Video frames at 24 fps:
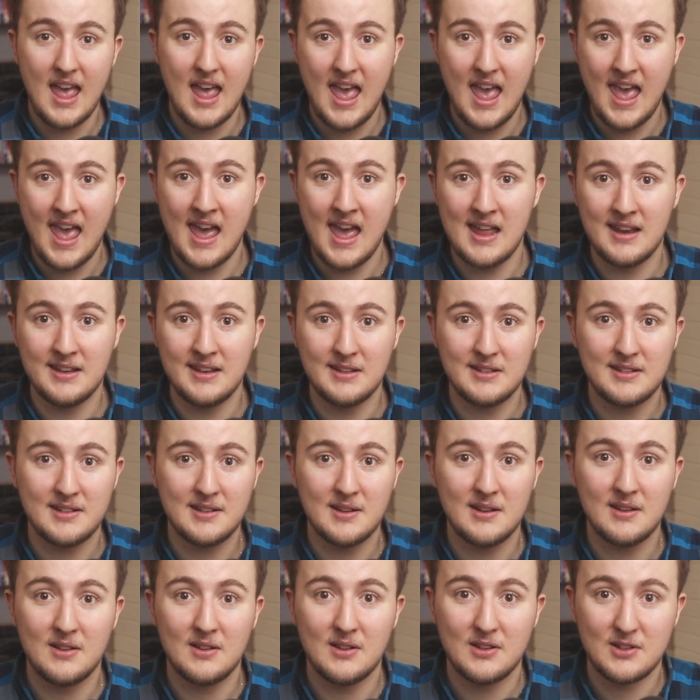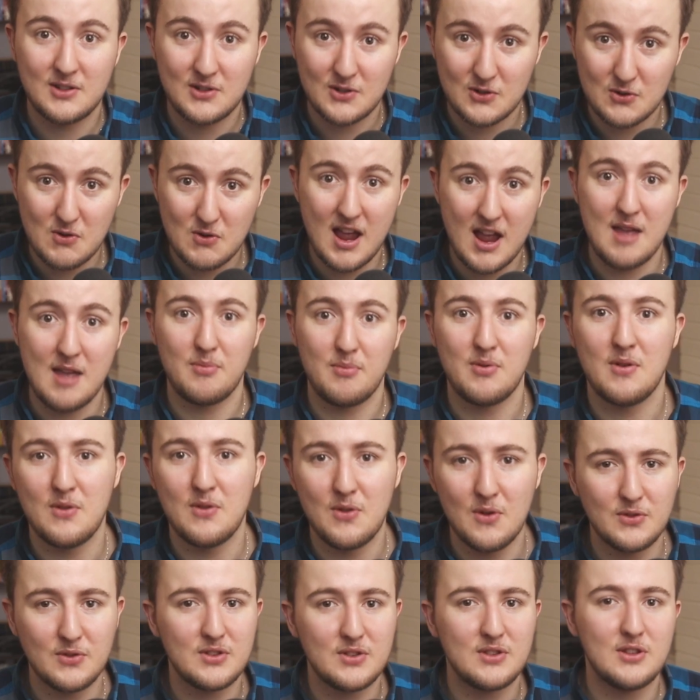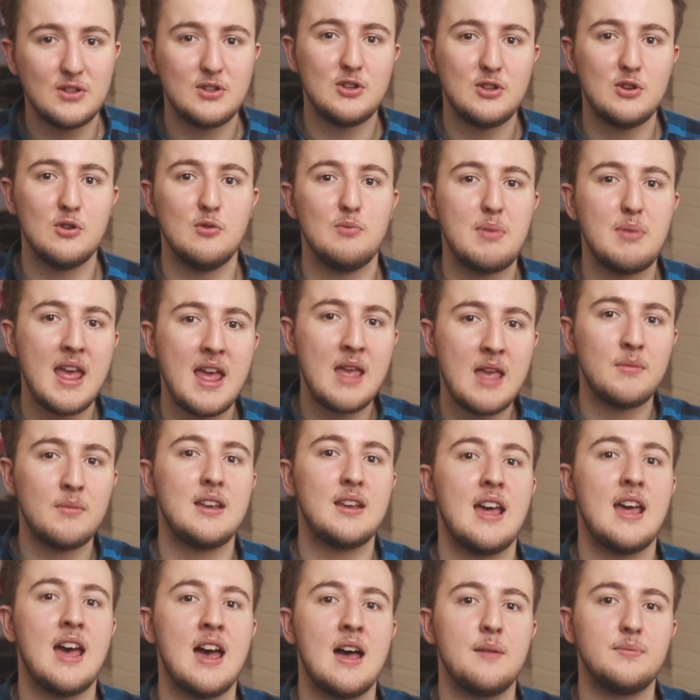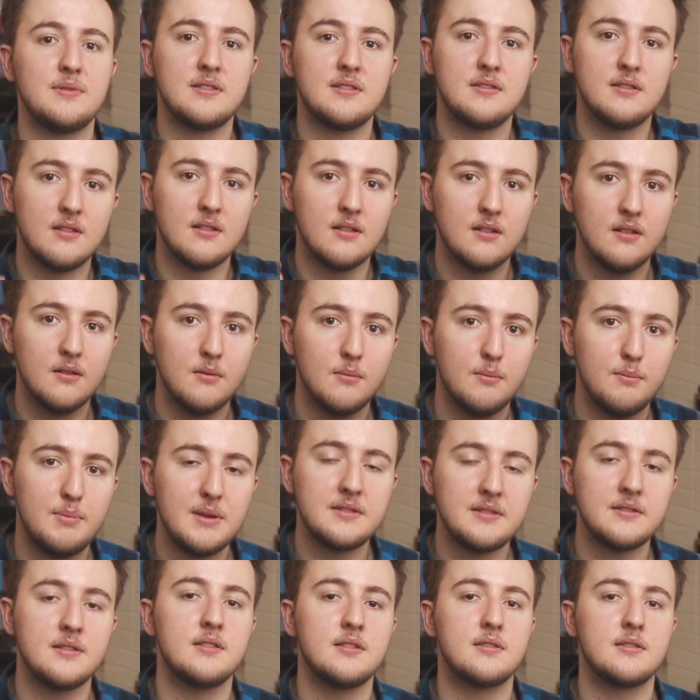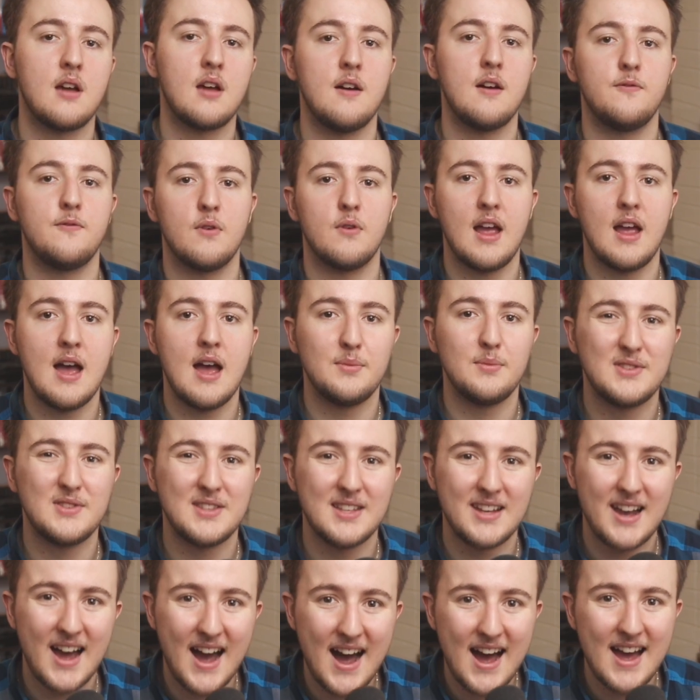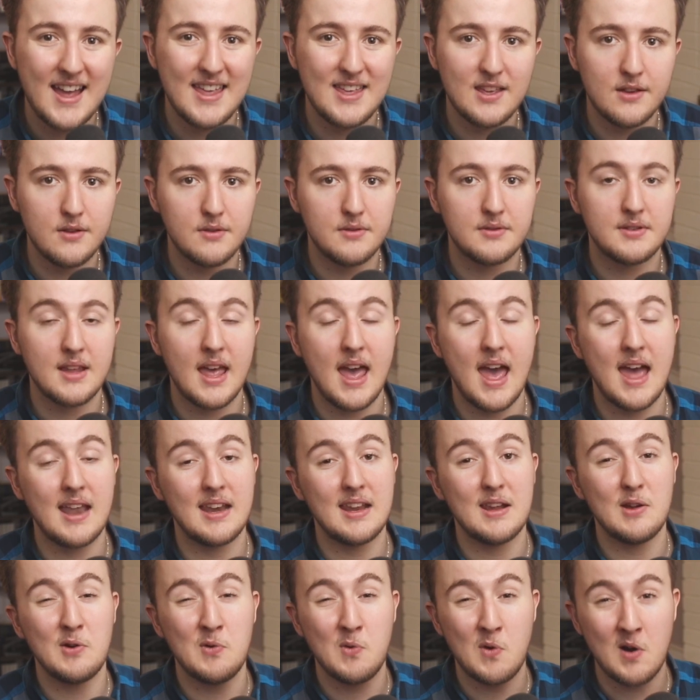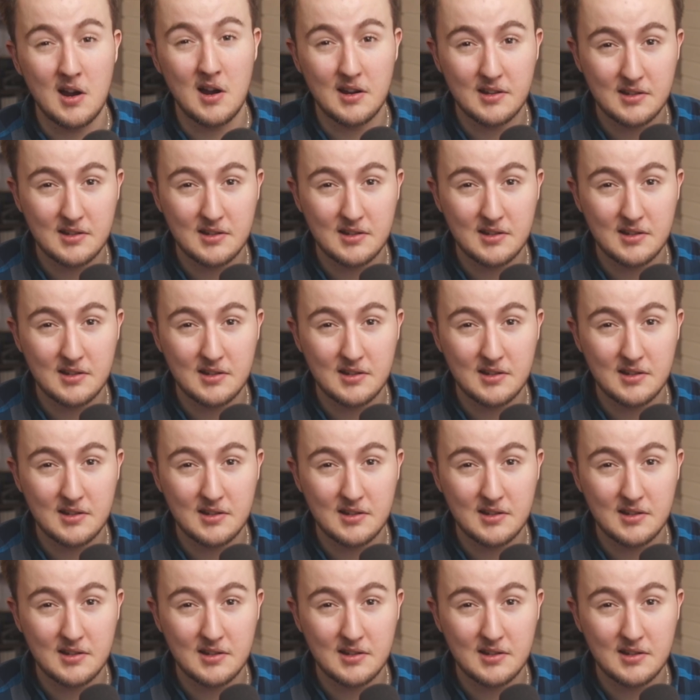and Stripe, those are the 2 payment apps, the business software apps that I use, and it works